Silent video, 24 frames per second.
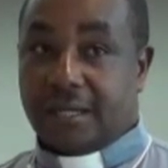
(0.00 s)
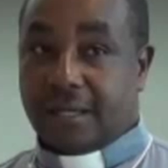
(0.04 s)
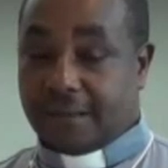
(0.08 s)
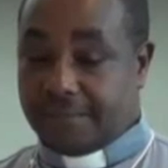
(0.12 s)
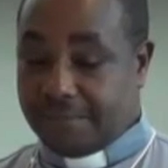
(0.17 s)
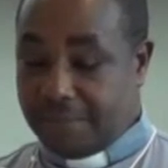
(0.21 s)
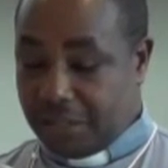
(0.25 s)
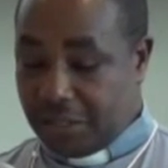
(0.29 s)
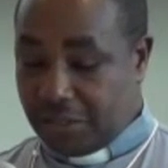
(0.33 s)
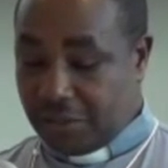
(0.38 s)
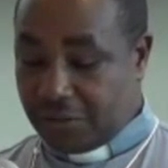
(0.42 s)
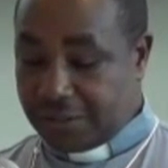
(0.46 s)

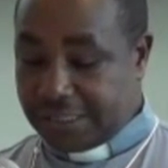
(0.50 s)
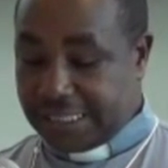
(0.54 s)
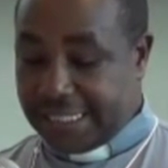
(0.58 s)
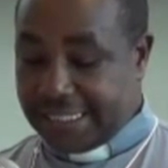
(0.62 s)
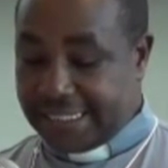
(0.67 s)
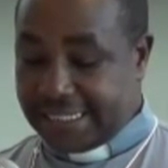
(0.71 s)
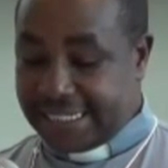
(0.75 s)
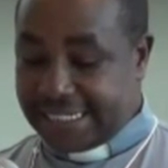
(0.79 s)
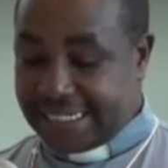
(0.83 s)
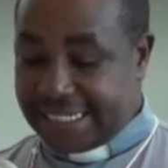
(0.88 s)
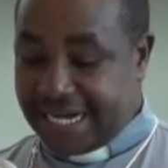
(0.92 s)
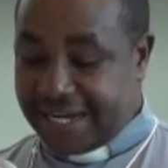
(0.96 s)
because it
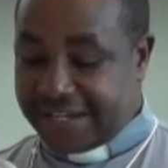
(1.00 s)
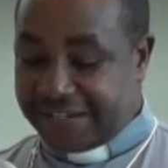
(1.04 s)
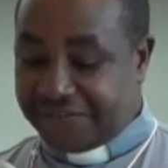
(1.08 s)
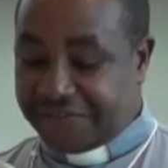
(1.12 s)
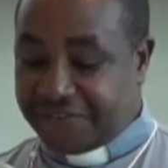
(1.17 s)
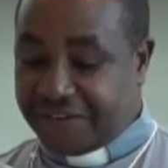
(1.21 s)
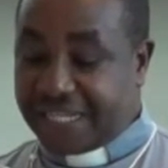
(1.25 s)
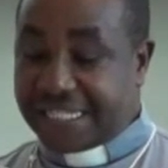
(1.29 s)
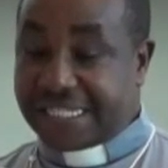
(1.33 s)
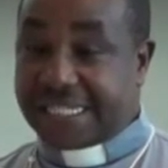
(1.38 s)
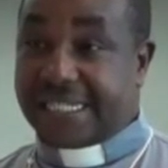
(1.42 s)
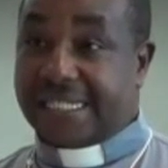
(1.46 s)

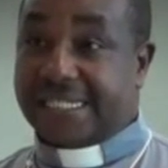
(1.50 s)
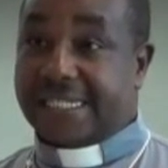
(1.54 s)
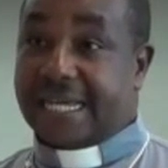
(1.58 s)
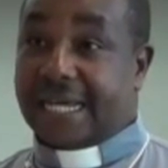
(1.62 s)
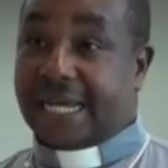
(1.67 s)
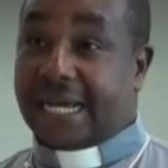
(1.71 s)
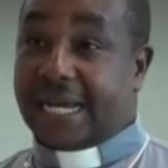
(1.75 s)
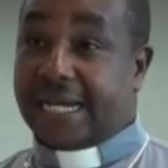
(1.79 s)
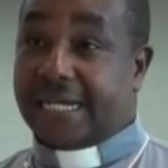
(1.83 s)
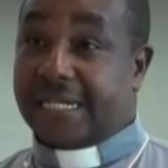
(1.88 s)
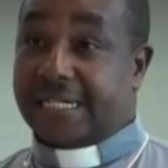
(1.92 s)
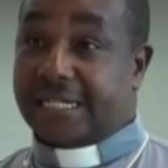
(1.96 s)
traverses the
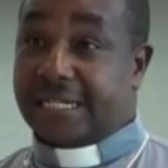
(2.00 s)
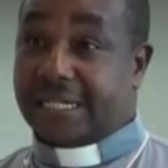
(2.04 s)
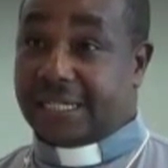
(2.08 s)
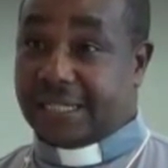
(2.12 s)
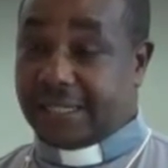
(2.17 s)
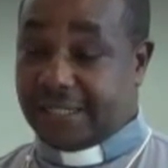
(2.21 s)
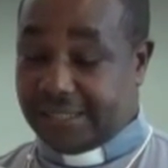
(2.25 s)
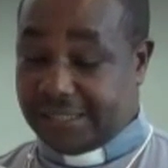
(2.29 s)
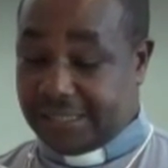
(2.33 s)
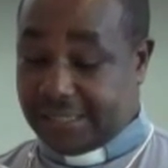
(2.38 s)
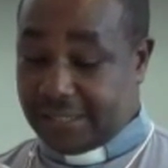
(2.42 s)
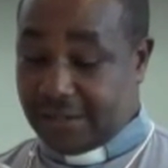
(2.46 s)

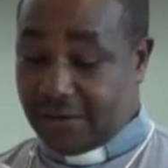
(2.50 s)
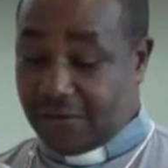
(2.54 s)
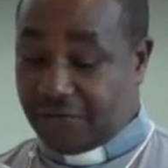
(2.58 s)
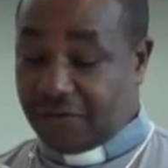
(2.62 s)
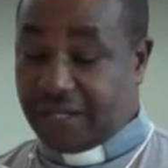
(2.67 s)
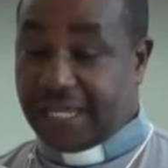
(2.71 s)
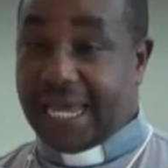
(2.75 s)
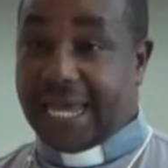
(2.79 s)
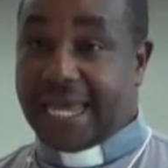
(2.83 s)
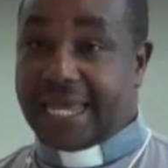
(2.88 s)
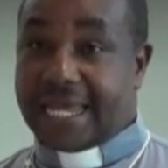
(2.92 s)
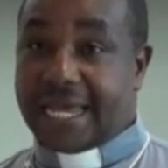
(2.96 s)
countries of
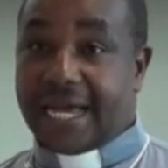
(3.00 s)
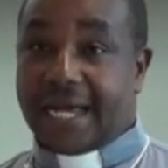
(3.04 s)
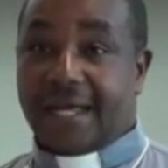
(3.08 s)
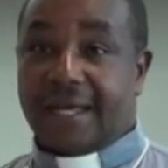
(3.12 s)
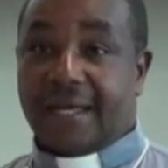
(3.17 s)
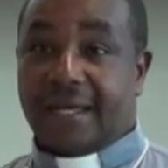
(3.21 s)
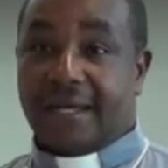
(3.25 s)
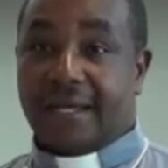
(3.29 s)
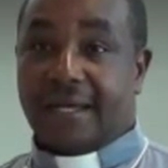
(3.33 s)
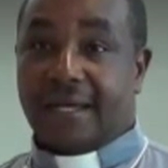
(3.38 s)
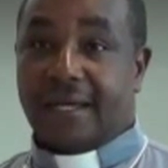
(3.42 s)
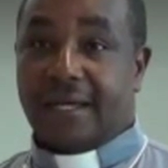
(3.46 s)
Kenya,
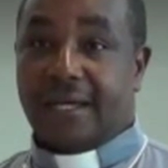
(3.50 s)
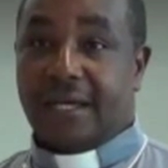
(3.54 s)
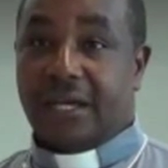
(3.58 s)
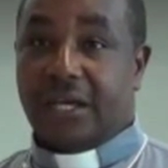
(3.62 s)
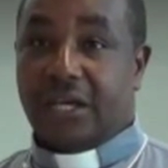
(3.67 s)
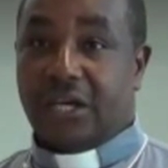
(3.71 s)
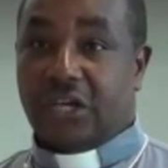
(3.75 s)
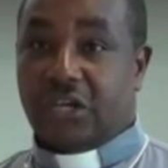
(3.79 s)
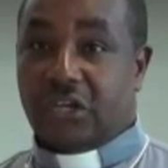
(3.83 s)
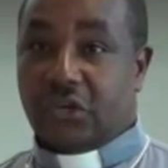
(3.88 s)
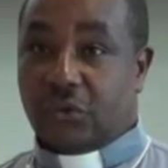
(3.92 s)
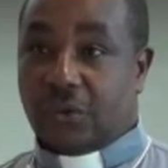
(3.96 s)

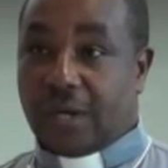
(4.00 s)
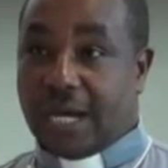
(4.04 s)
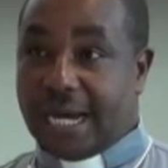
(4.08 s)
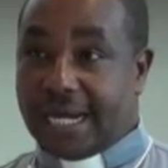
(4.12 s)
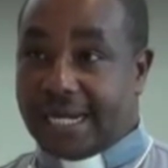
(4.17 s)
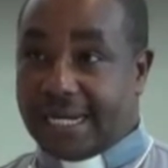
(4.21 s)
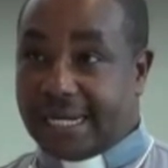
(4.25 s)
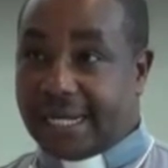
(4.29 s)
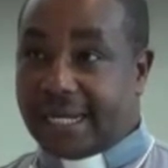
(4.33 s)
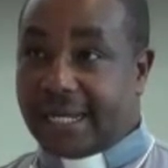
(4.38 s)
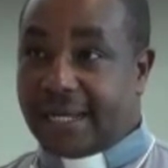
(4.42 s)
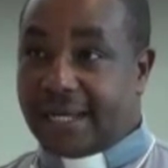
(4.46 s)

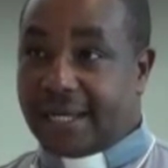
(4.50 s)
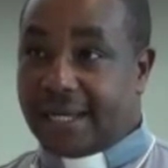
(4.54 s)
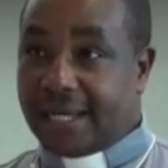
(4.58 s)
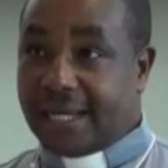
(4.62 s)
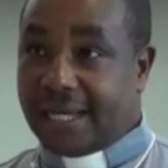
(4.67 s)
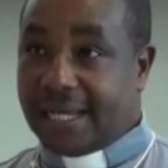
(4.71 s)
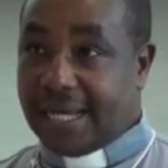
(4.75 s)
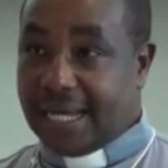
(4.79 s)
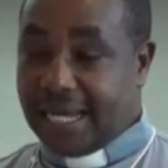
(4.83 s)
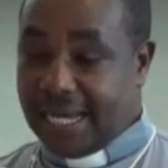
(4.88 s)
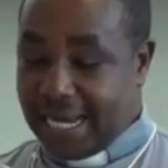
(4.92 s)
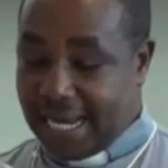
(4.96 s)
Uganda,
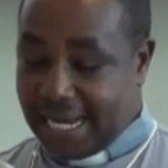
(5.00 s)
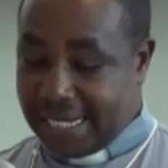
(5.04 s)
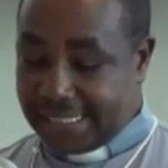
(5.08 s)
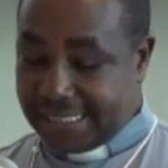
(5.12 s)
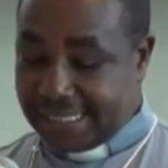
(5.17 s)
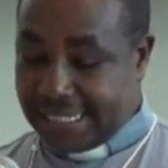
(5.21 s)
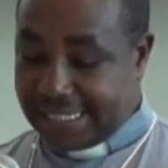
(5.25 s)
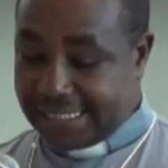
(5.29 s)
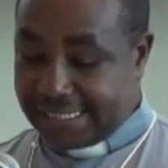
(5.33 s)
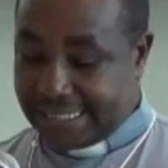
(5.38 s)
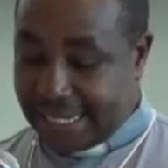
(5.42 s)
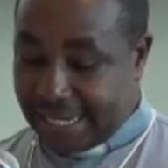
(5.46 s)
and
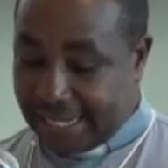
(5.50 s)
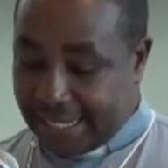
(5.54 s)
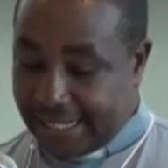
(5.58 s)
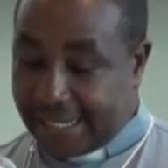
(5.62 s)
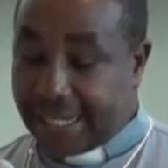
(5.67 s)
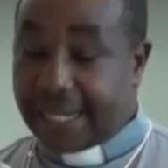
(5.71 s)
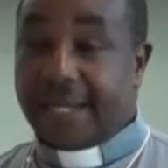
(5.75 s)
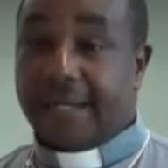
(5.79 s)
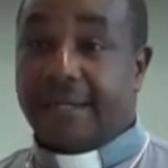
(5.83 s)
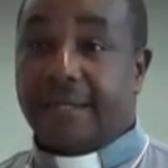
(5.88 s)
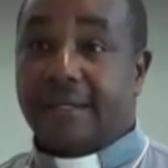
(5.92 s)
Tanzania.